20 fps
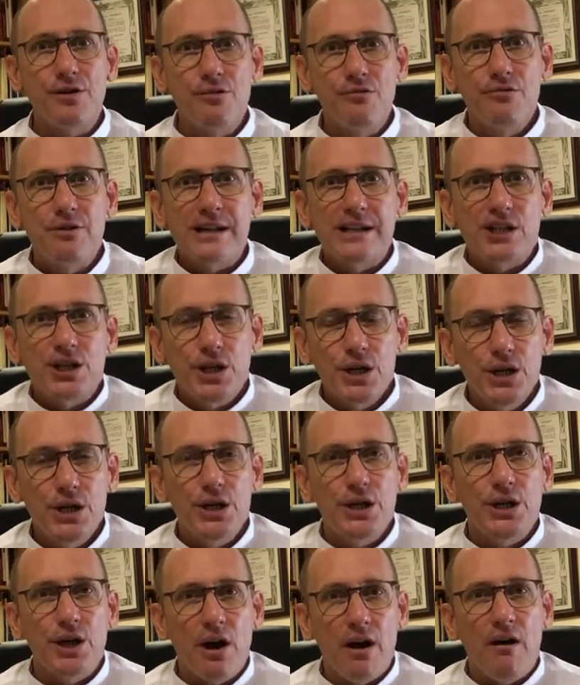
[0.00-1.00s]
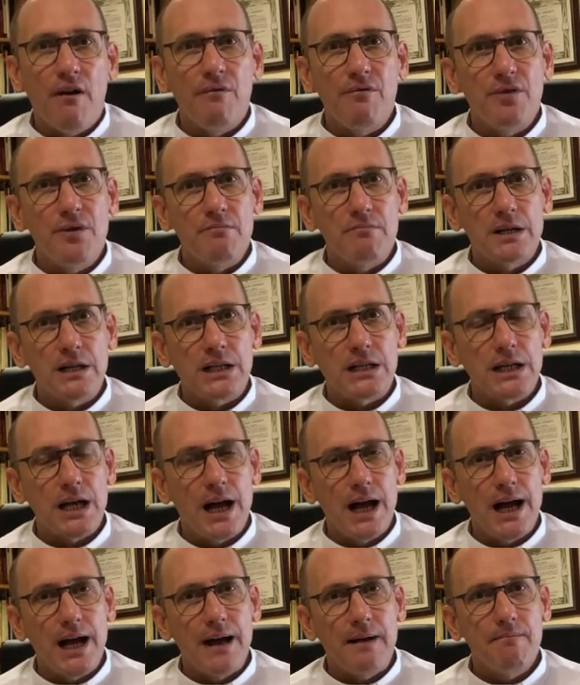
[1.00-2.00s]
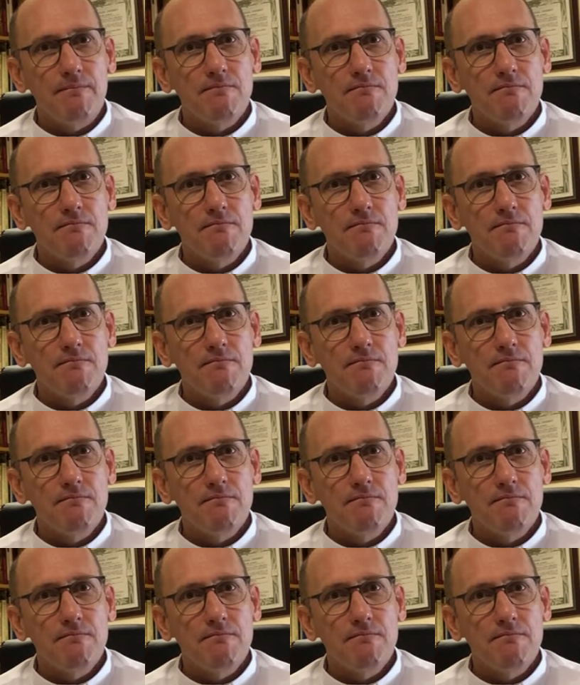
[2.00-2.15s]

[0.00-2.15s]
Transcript: return of the Messiah.